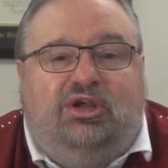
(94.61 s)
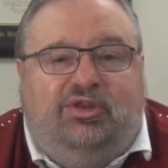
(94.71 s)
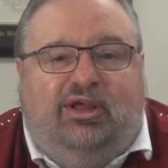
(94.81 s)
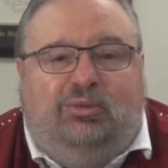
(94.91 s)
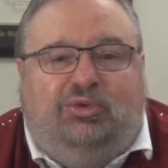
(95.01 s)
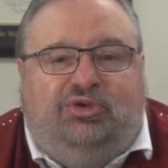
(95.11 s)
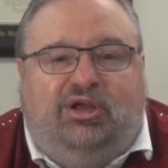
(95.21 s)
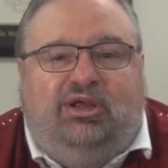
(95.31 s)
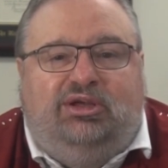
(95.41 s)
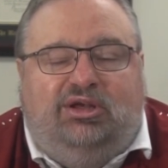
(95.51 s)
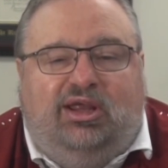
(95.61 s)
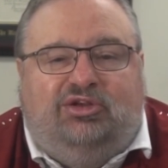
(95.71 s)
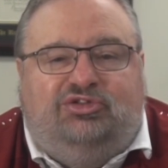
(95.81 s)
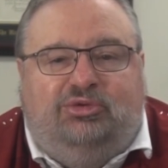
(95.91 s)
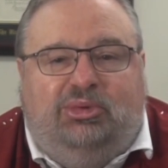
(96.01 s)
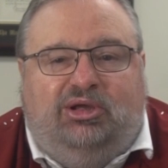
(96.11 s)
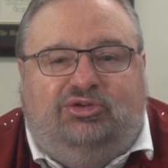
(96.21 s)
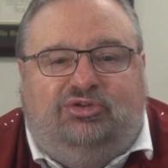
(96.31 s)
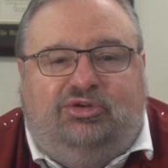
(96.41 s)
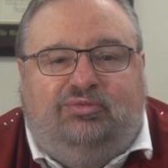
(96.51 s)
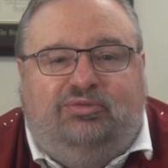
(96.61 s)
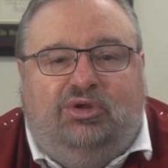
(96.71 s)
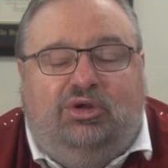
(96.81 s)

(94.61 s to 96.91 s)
they will take next semester.